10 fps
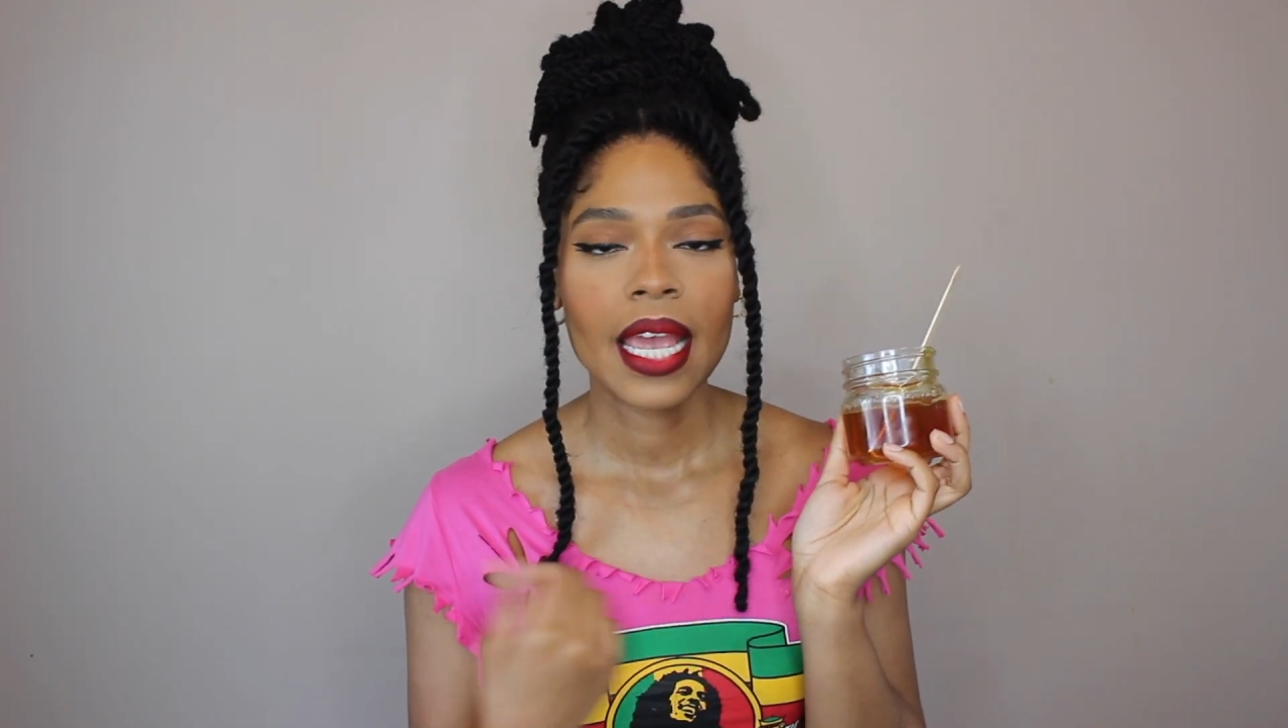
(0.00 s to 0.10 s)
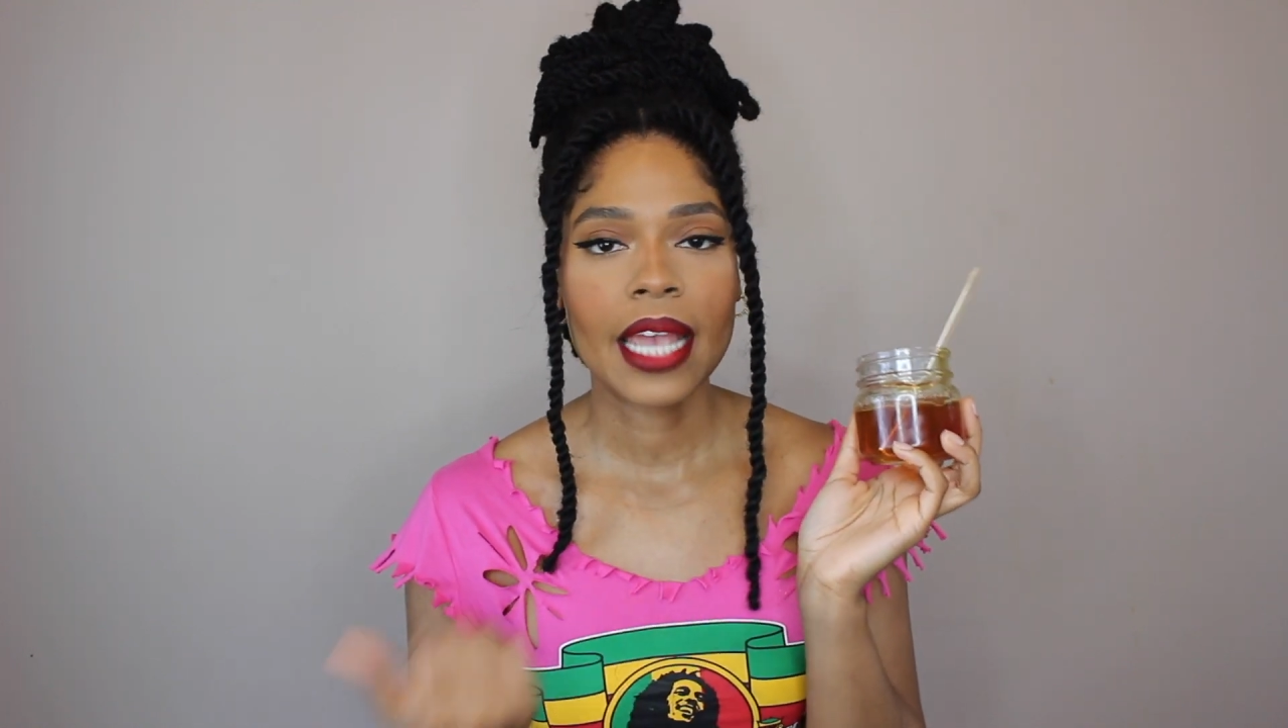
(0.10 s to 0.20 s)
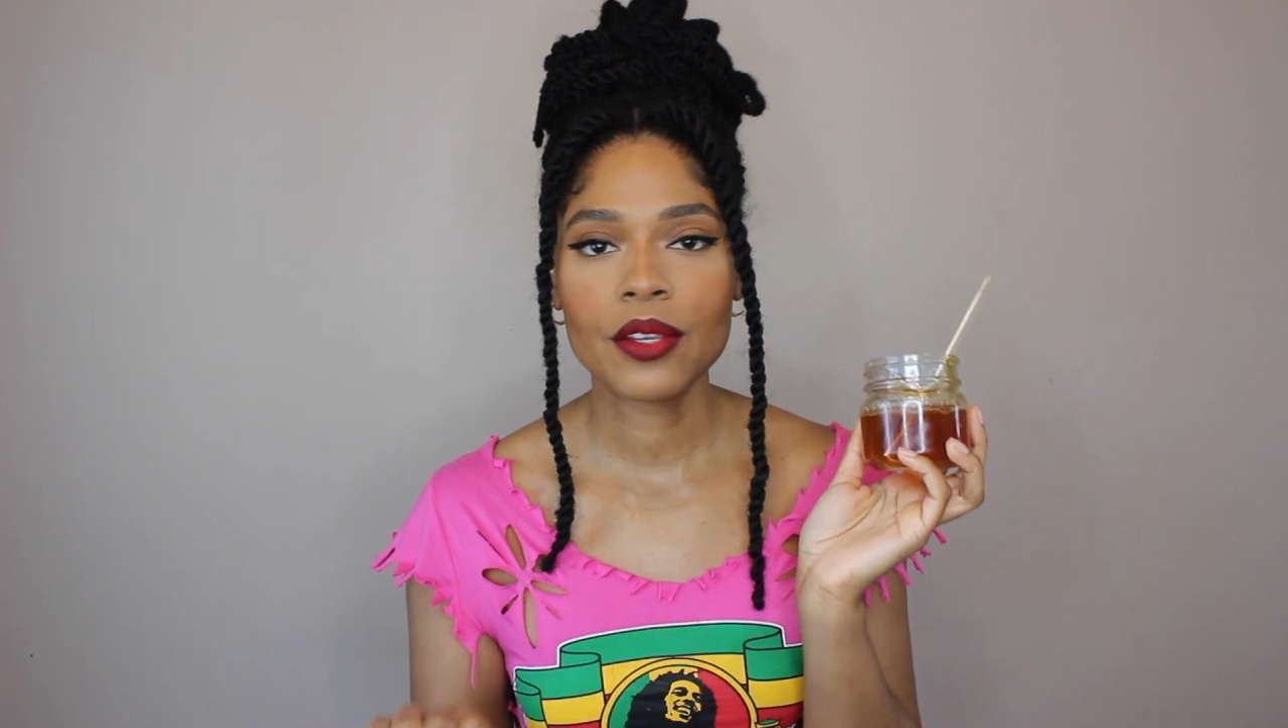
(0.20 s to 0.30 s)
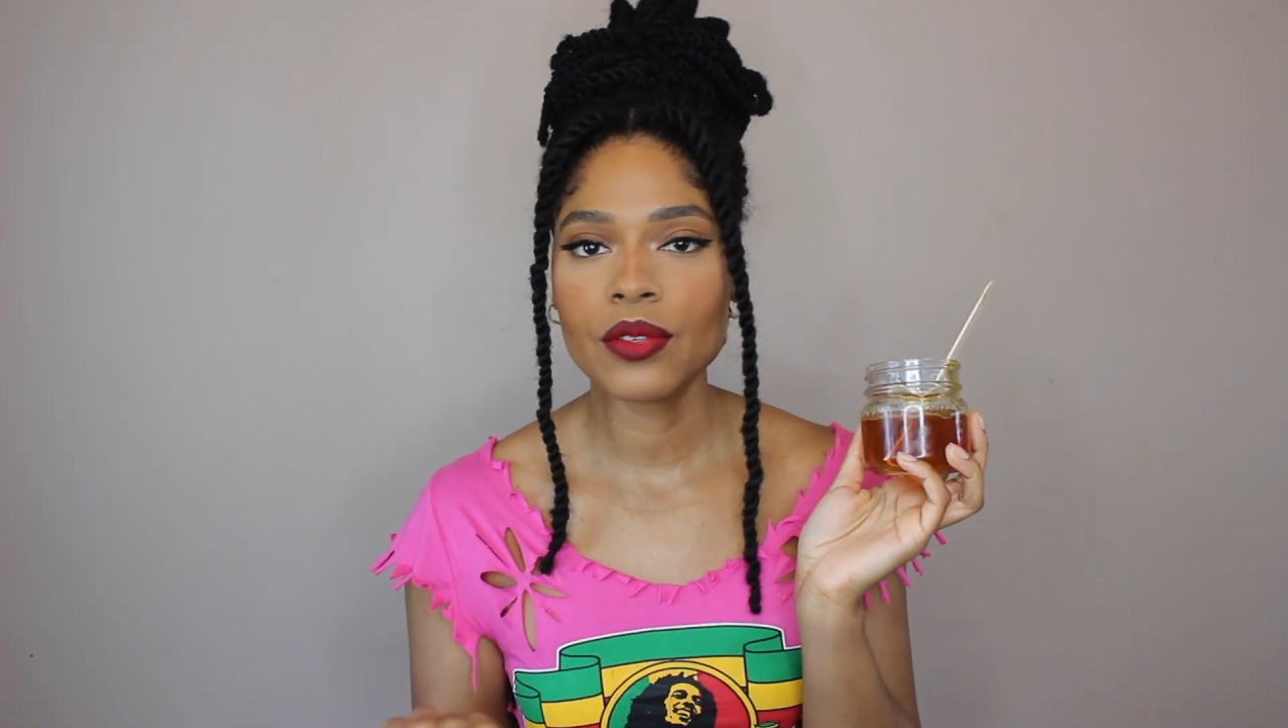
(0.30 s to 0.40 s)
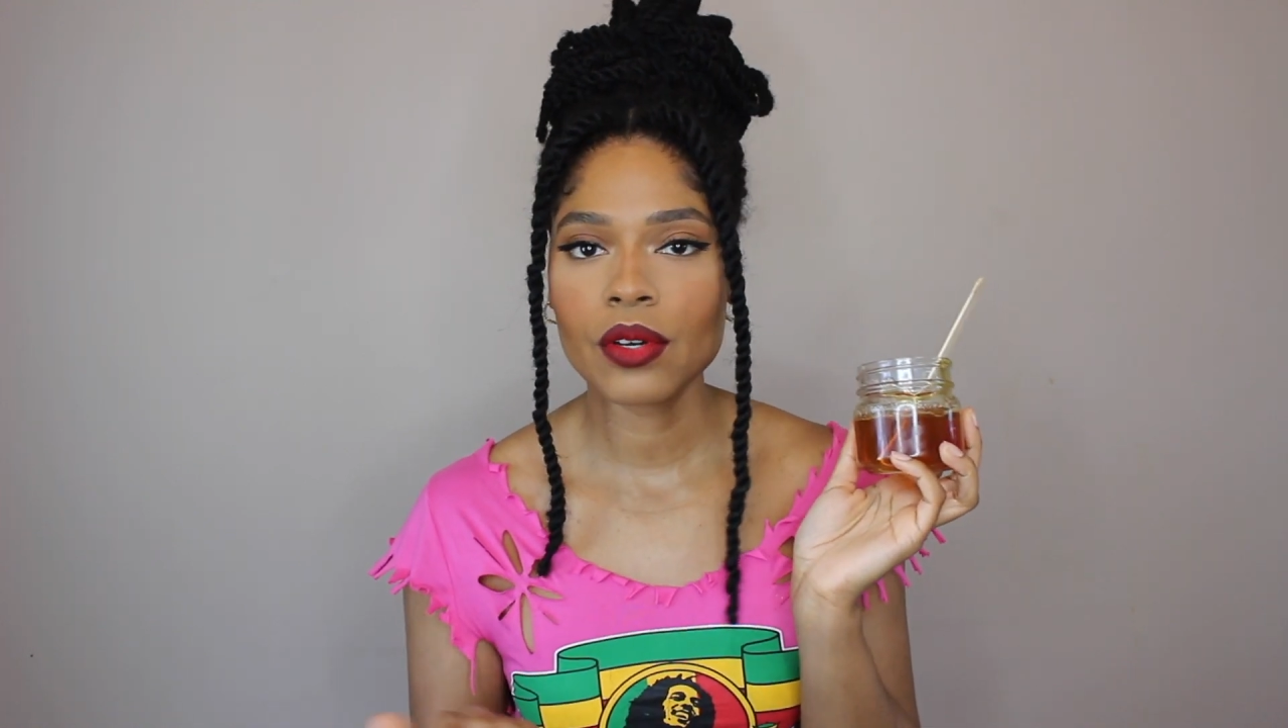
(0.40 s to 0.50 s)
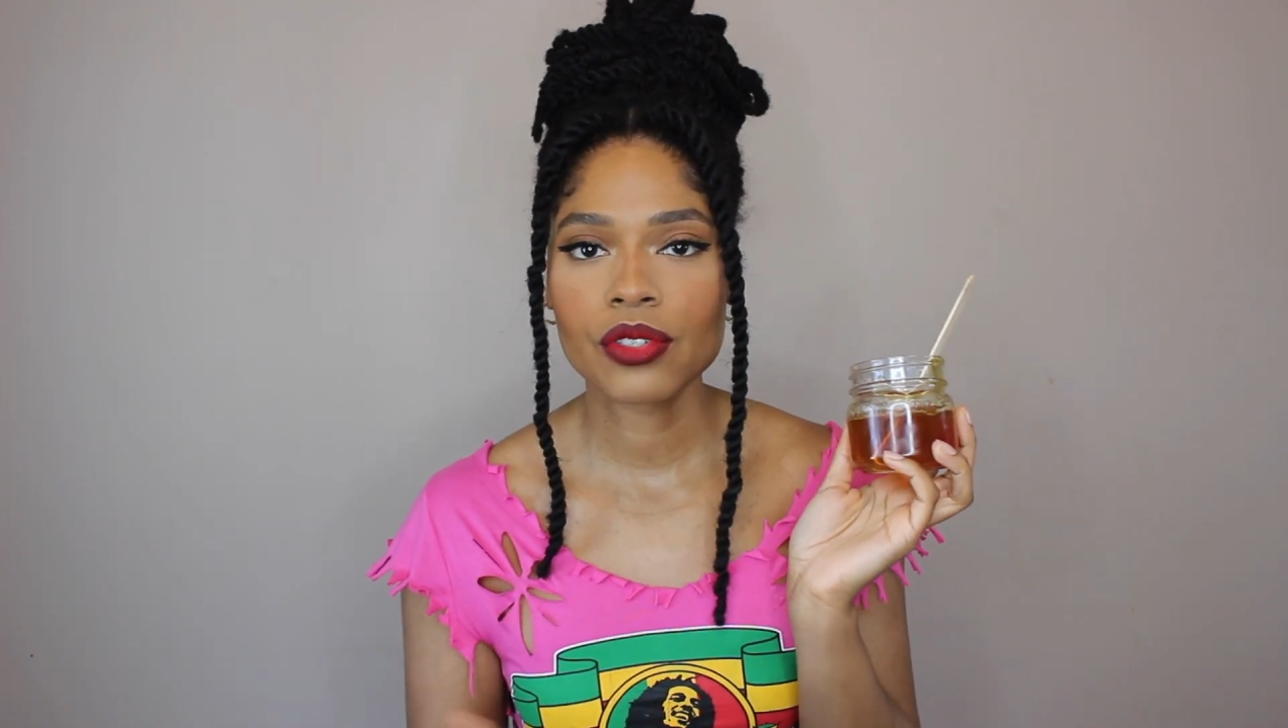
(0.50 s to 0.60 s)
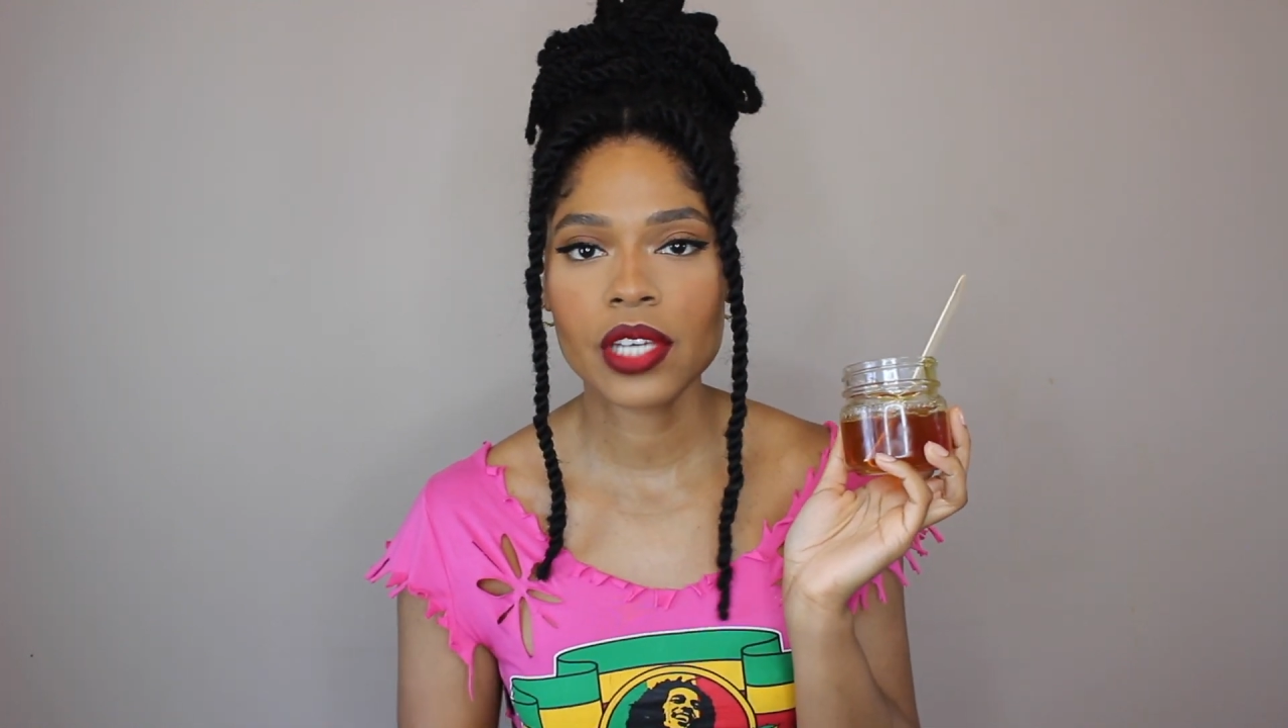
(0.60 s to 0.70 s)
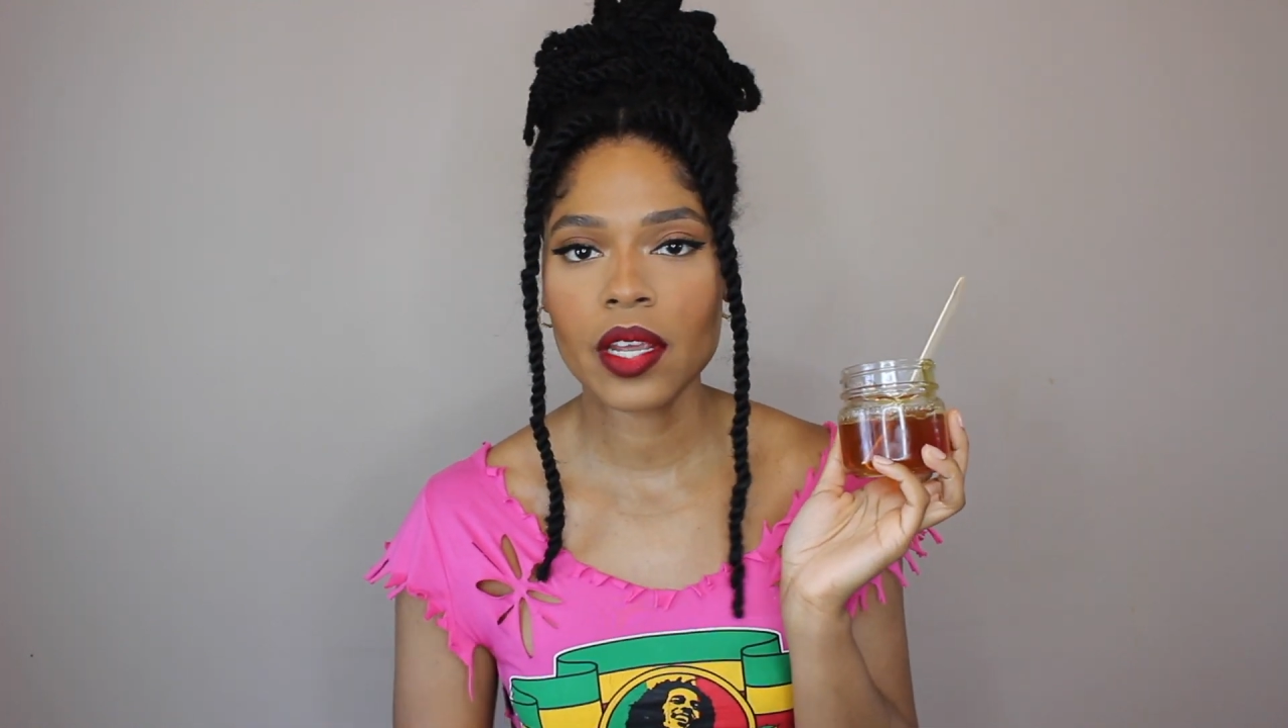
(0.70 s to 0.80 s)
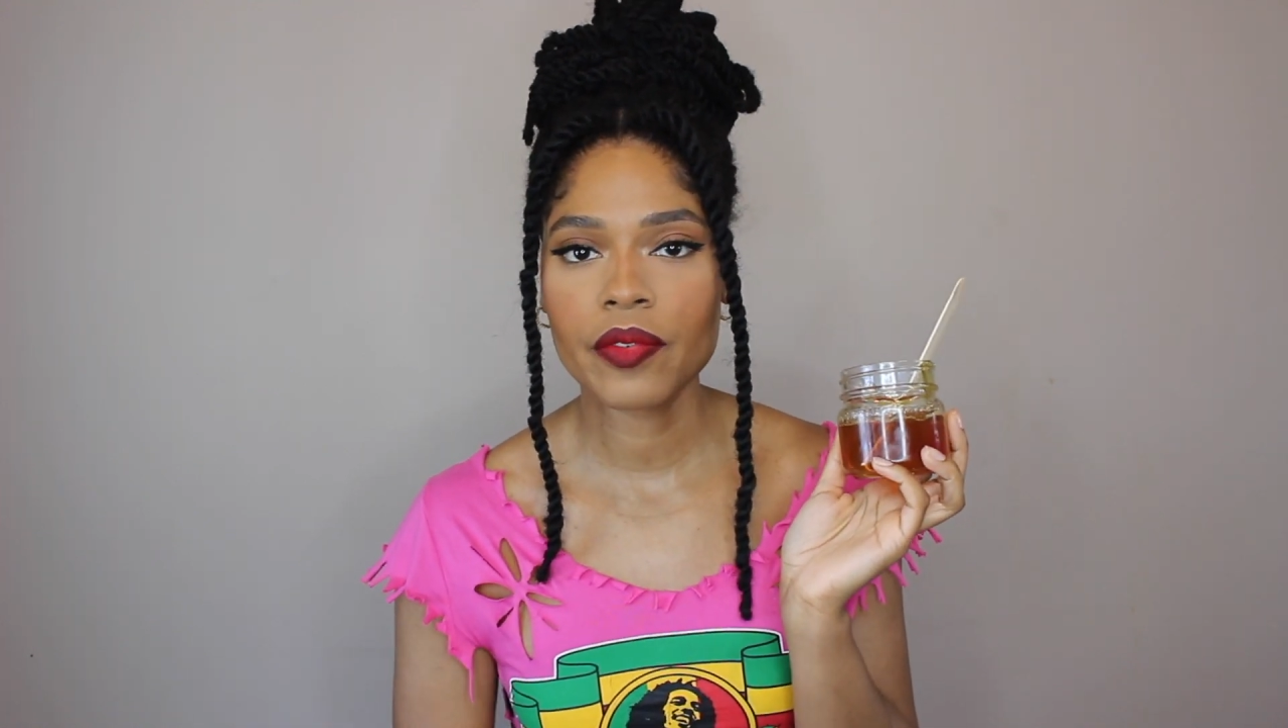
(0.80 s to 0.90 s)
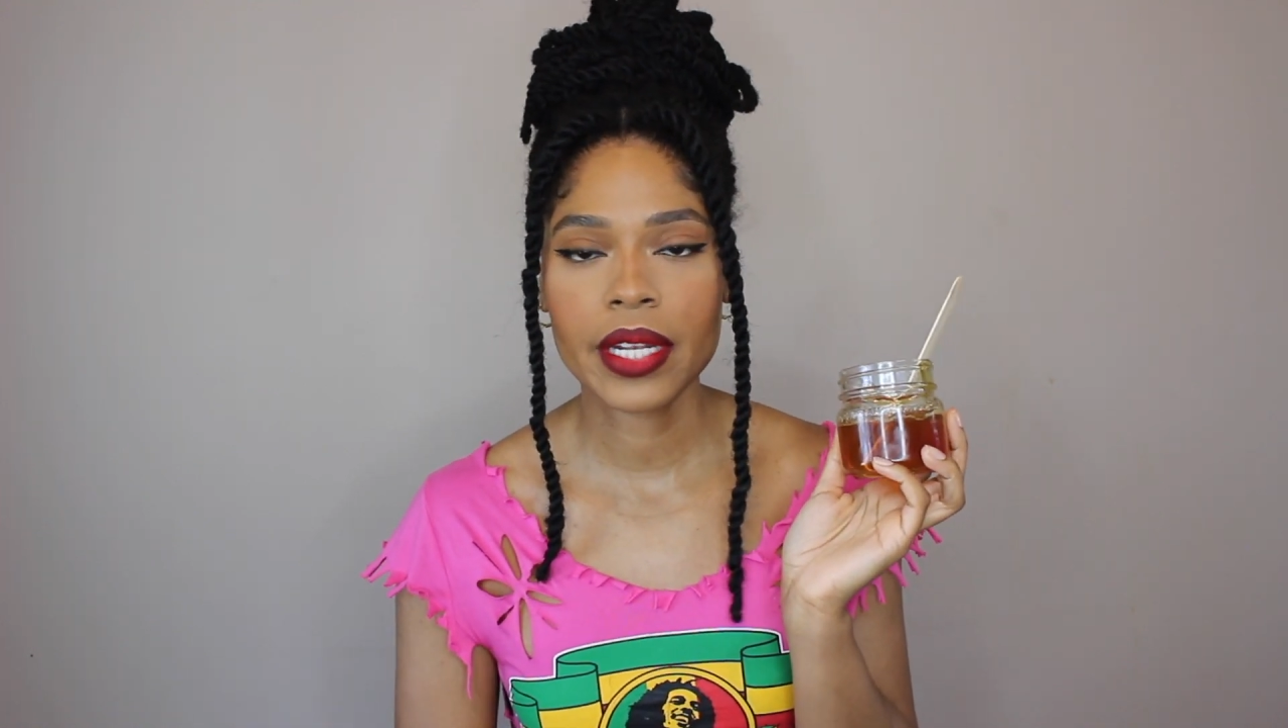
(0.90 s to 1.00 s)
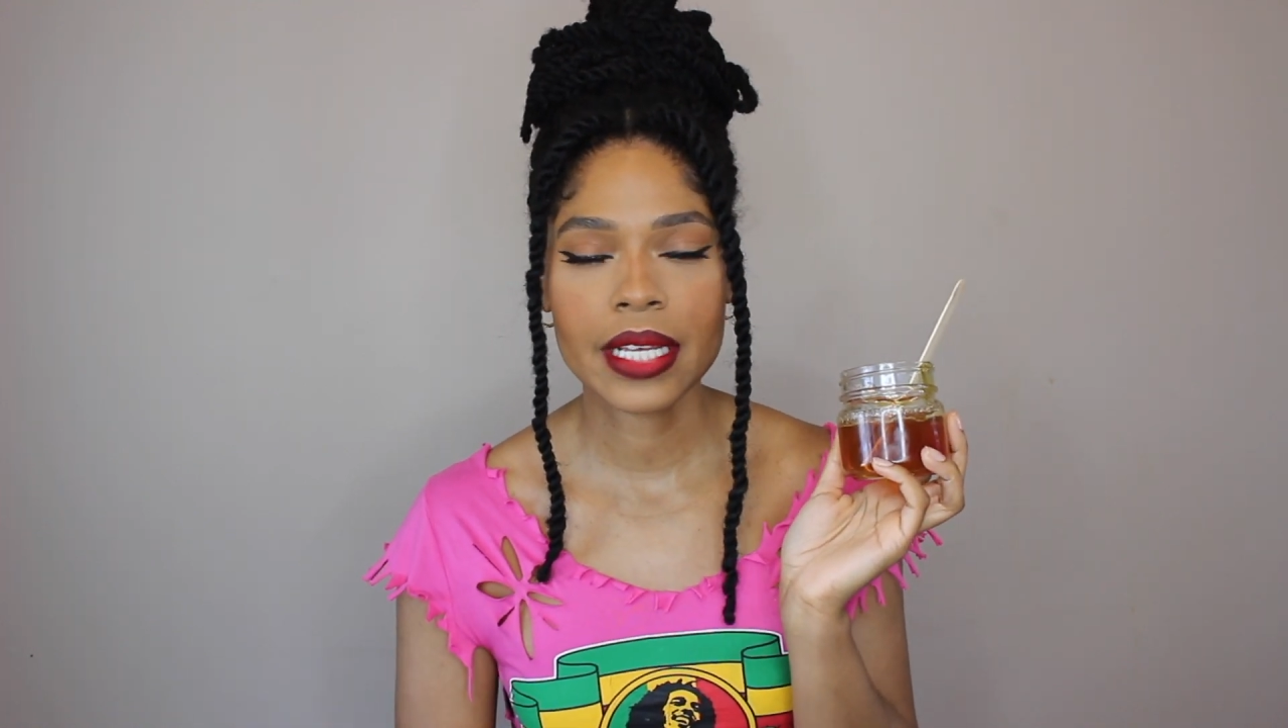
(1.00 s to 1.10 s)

and you know, shaving,